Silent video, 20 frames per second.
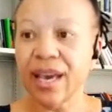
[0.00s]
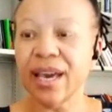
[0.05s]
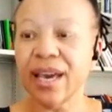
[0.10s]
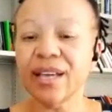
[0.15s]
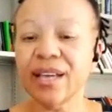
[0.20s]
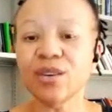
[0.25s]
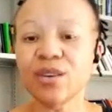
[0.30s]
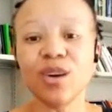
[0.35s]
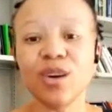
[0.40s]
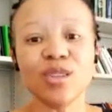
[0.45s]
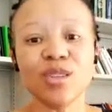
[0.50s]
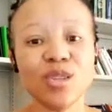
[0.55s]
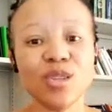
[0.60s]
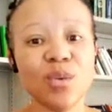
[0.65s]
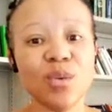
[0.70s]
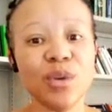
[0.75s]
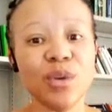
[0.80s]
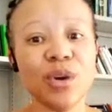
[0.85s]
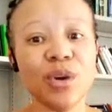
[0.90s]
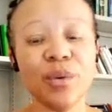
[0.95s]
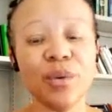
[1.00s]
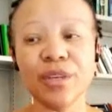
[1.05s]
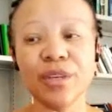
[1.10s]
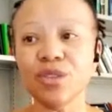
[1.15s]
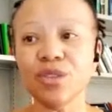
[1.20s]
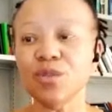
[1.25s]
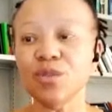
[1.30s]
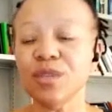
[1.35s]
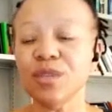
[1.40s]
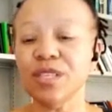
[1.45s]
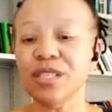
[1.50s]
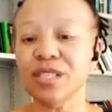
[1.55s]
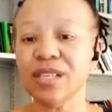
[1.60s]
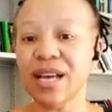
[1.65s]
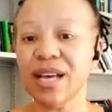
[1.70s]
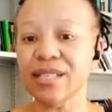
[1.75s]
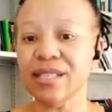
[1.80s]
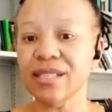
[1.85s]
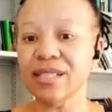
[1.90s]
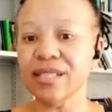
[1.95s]
And also we're going to be
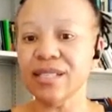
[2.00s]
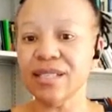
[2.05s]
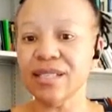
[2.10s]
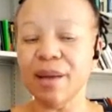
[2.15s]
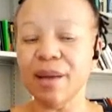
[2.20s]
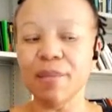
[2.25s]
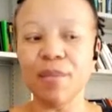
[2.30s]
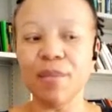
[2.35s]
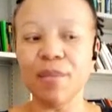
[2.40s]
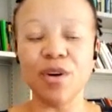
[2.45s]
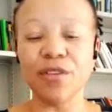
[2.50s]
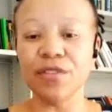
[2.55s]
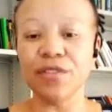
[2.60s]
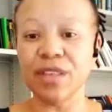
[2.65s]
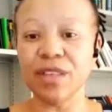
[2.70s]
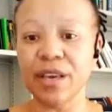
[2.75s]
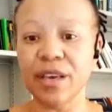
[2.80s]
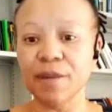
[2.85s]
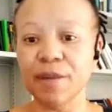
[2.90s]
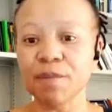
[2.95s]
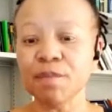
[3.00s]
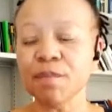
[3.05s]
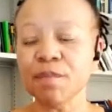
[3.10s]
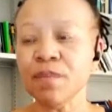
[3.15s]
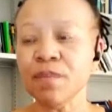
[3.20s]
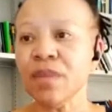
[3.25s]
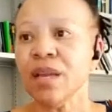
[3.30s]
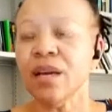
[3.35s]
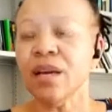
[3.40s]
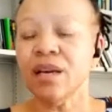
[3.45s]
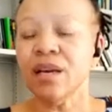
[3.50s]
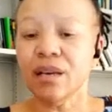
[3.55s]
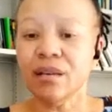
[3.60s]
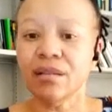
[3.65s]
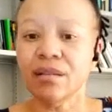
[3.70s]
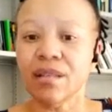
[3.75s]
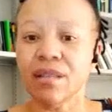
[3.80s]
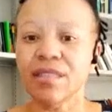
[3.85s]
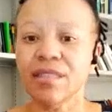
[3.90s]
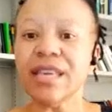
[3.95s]
discussing some of the
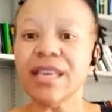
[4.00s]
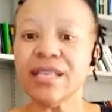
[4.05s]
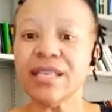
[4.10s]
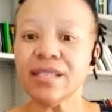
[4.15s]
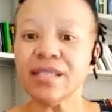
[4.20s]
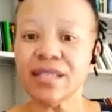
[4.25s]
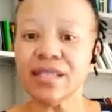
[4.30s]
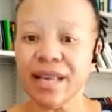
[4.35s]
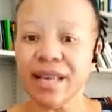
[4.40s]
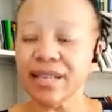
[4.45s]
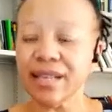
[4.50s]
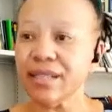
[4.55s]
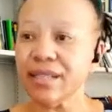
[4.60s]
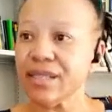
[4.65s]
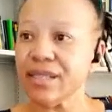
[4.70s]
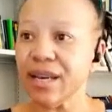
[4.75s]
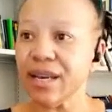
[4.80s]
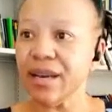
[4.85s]
things that